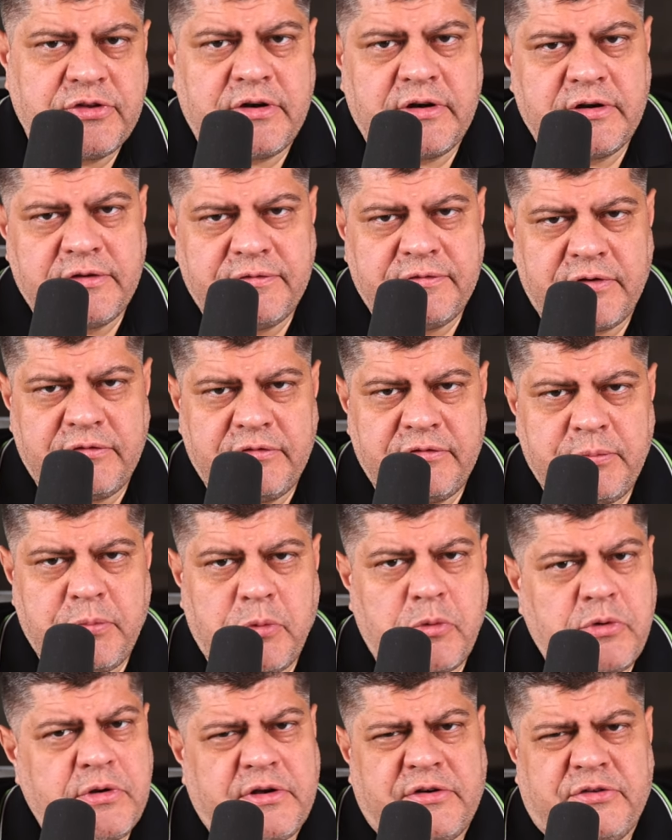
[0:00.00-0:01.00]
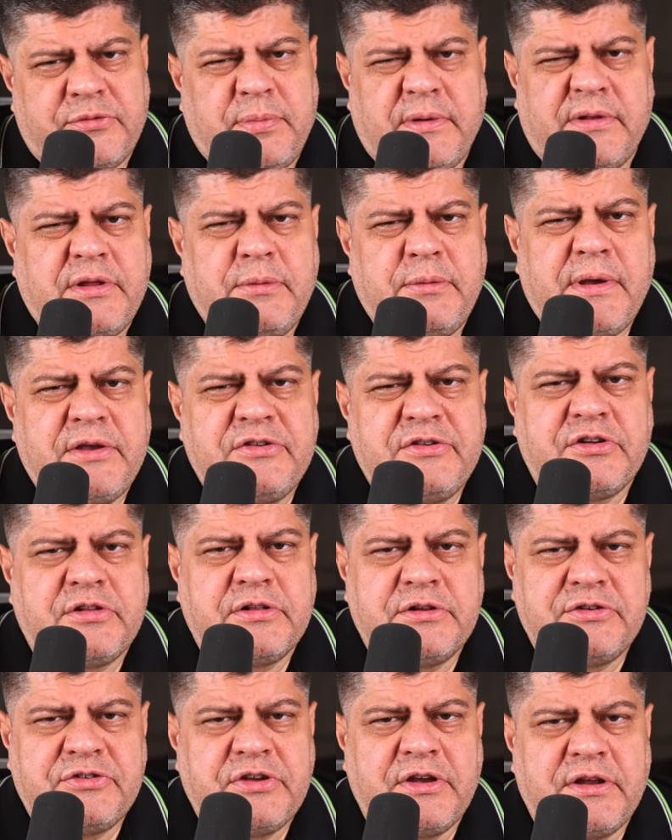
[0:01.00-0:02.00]
There are different reporters, but they're
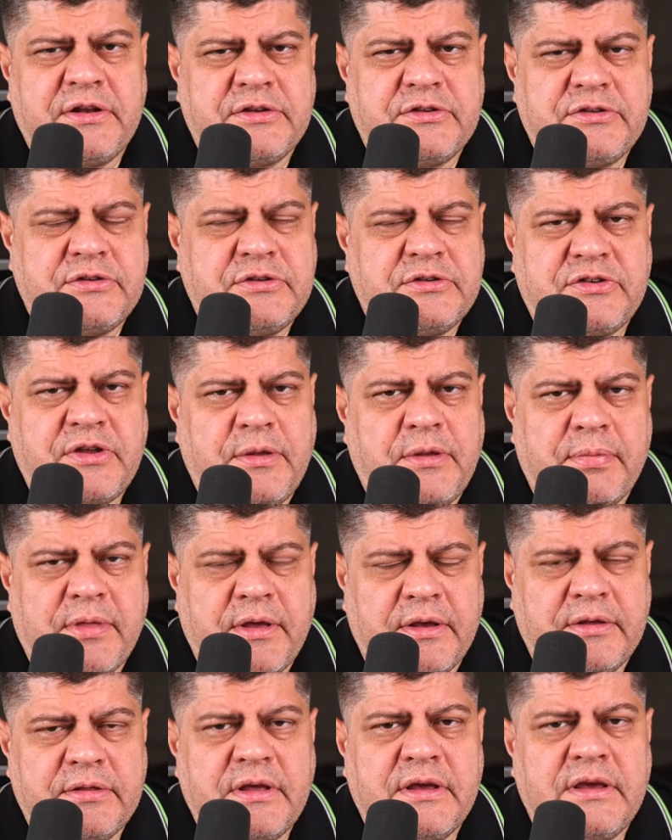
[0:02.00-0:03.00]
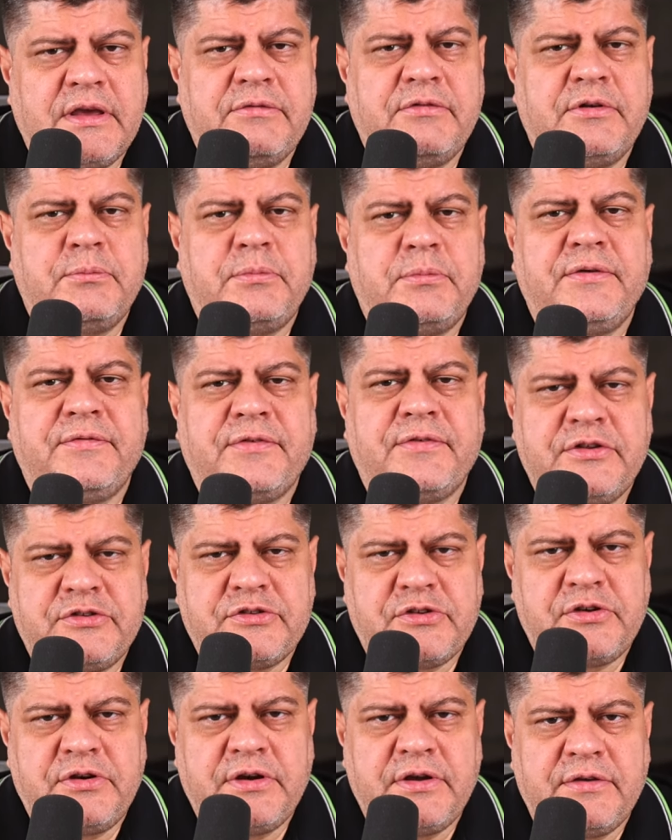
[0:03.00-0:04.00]
basically saying same thing. They give in brief
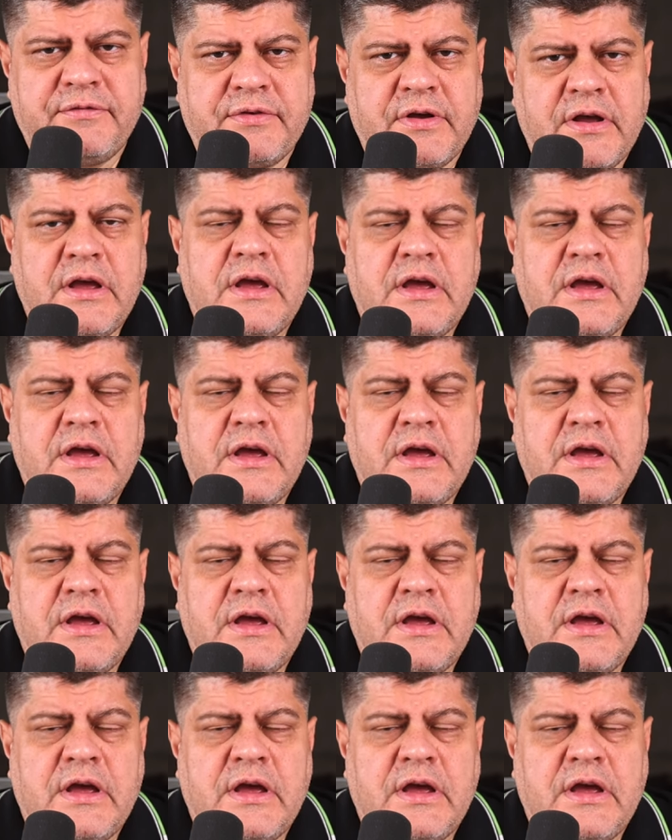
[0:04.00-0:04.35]
history of